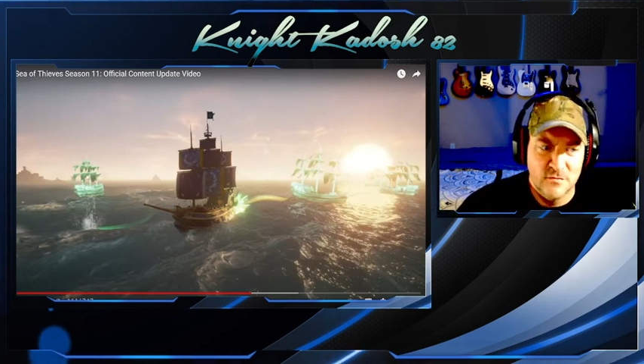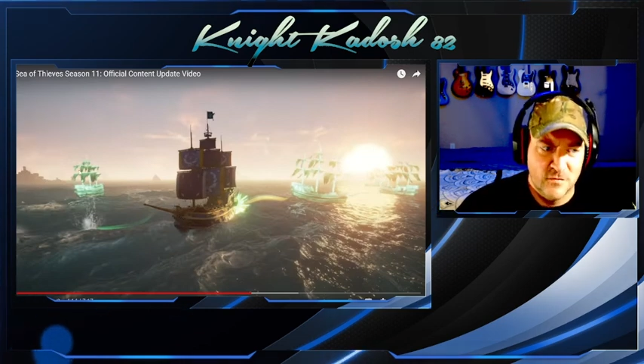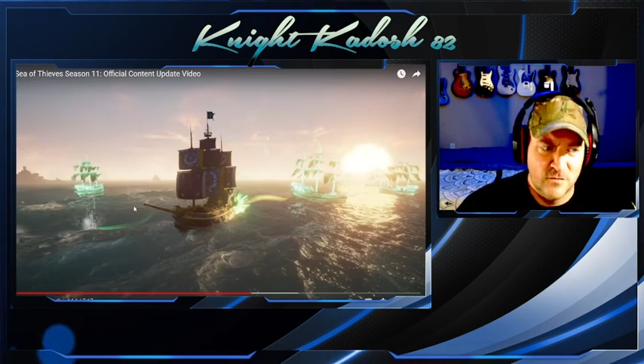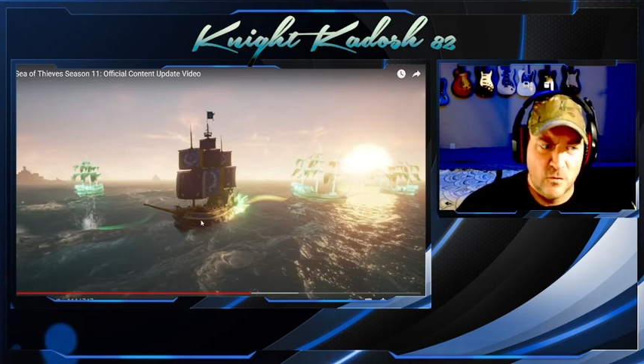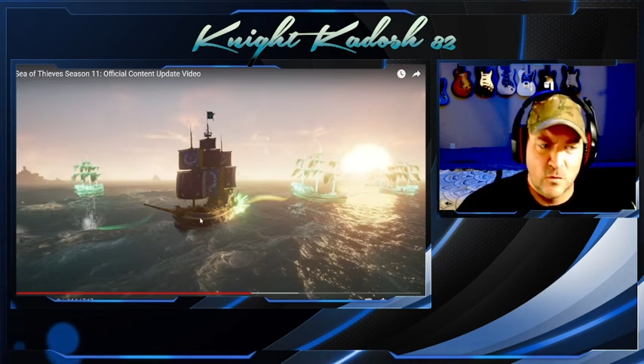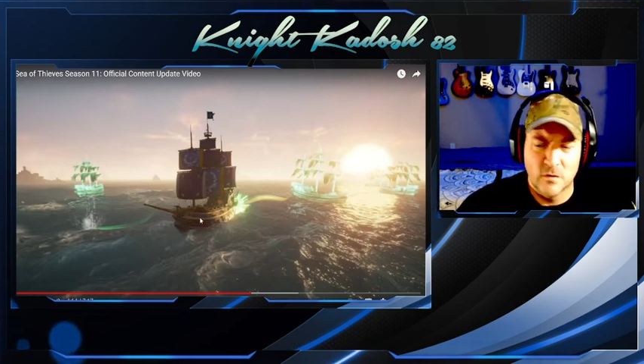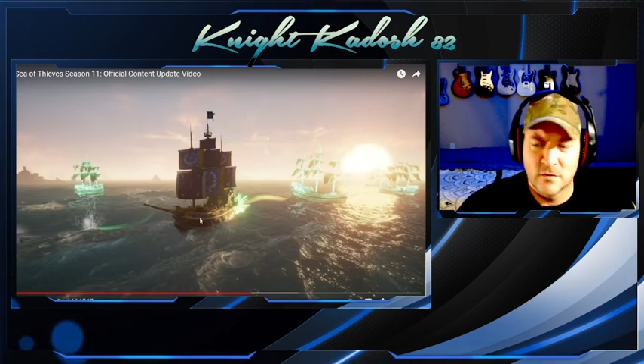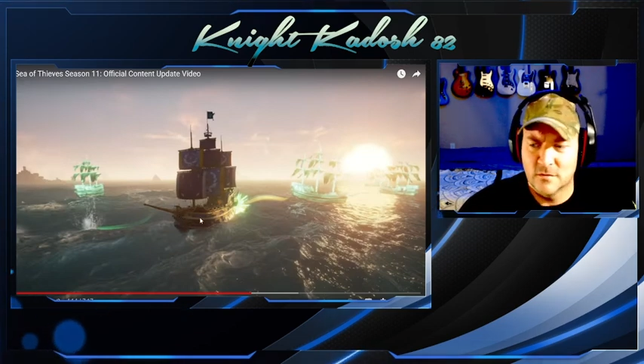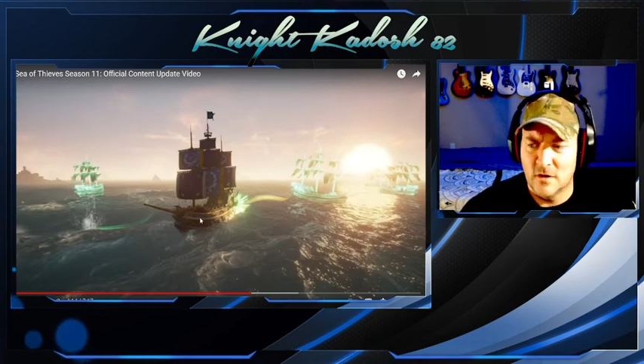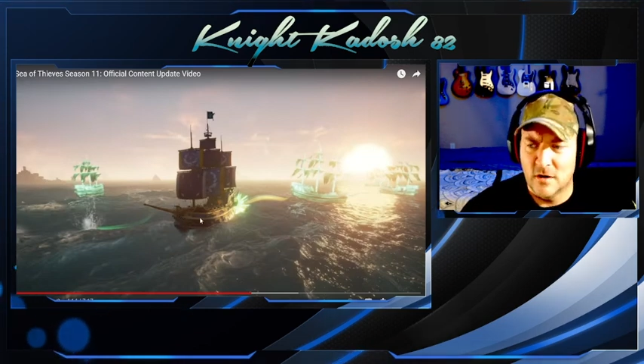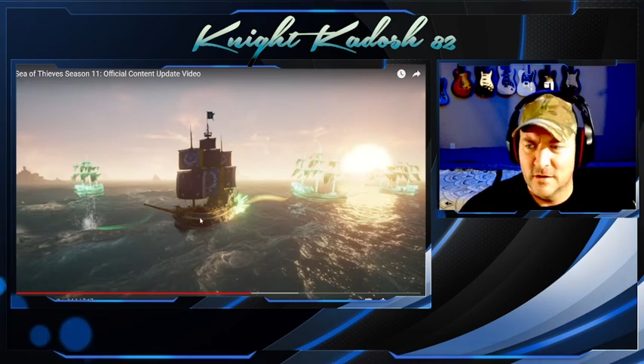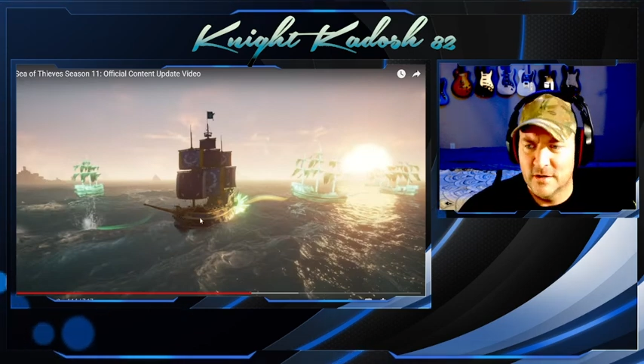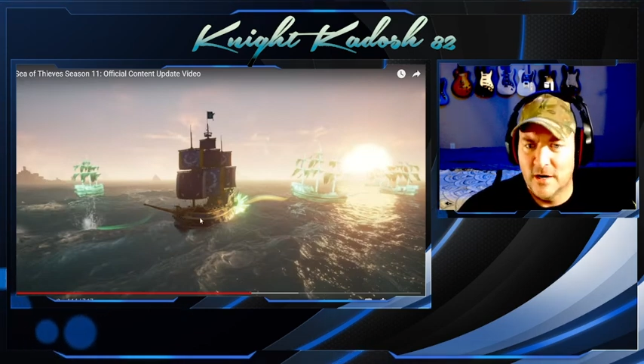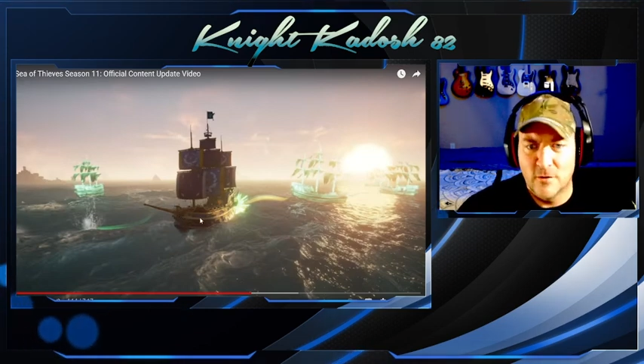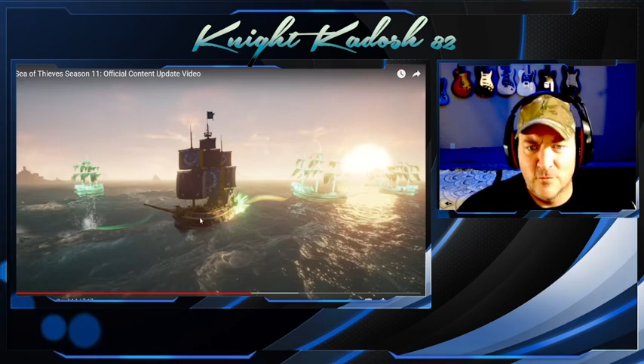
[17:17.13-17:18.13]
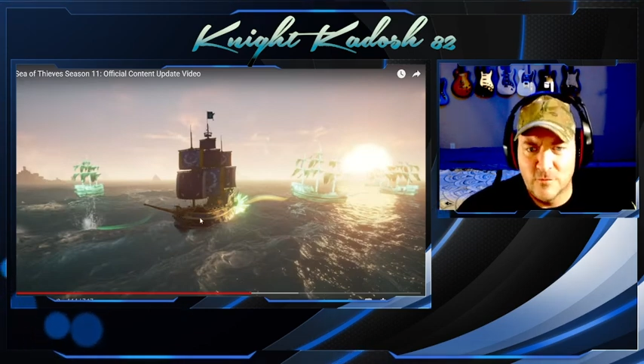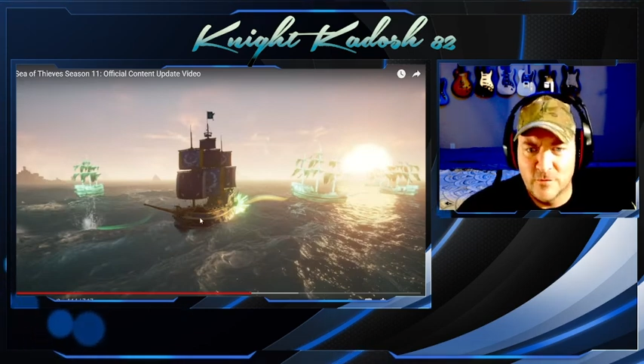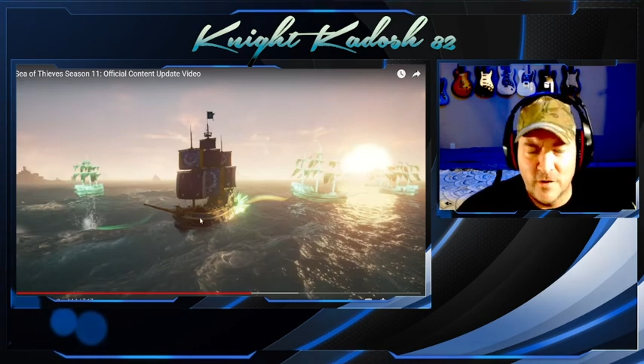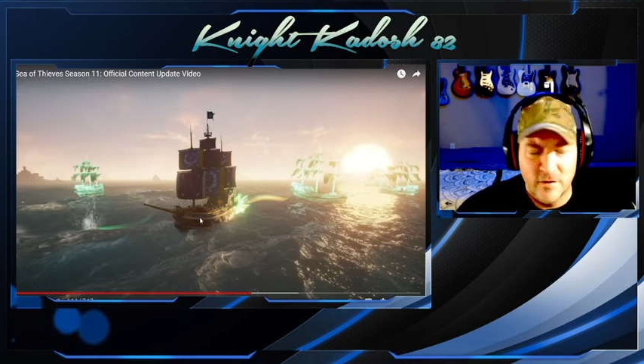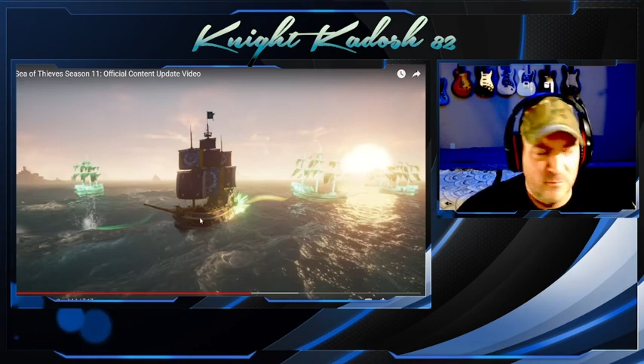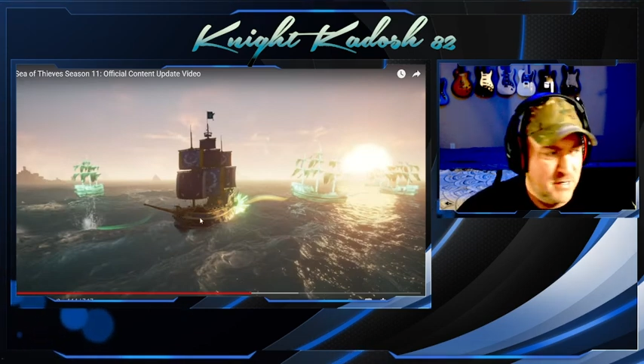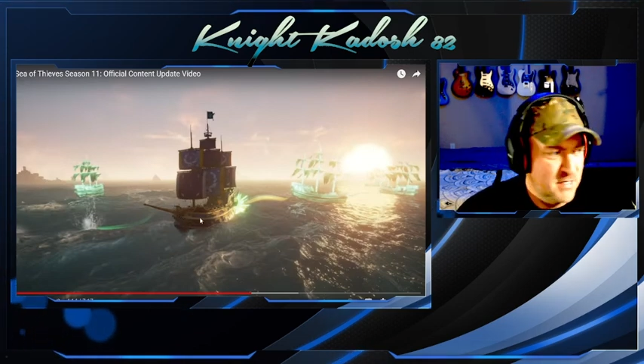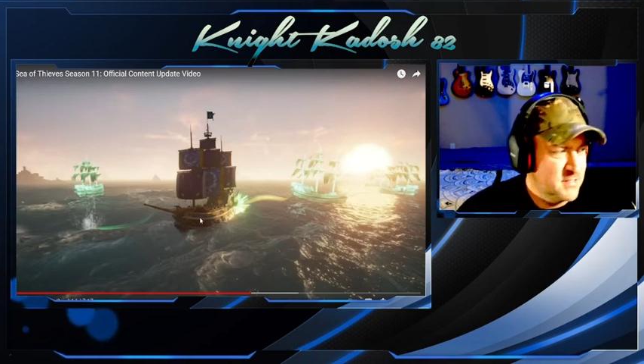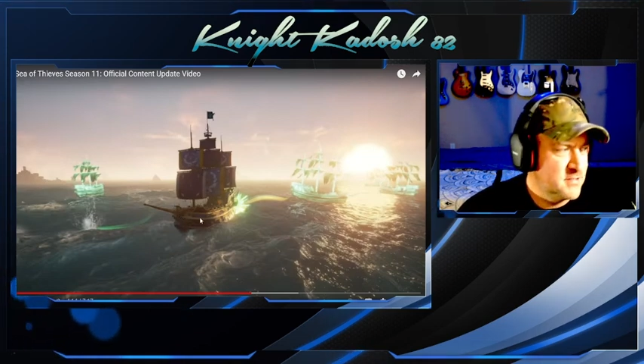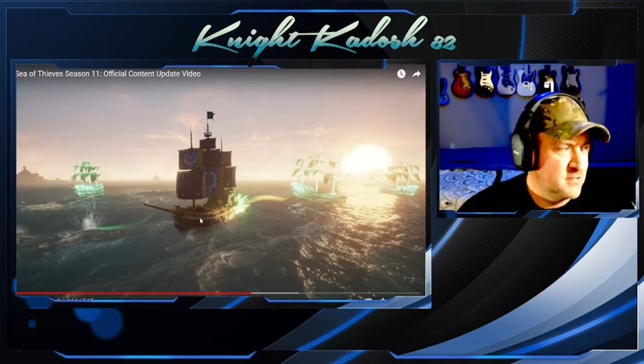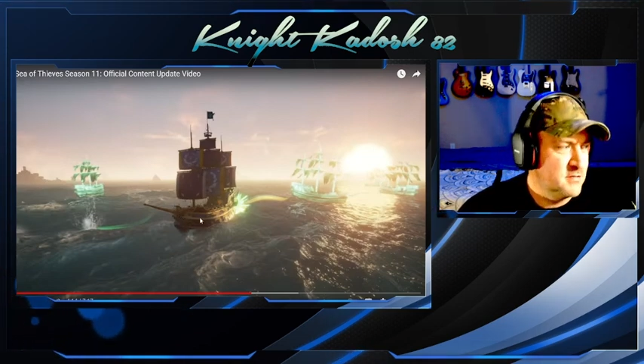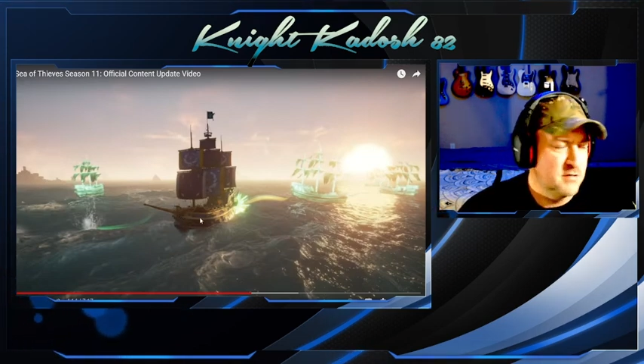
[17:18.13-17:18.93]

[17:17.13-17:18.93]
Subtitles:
fort, knock it out in 5 minutes,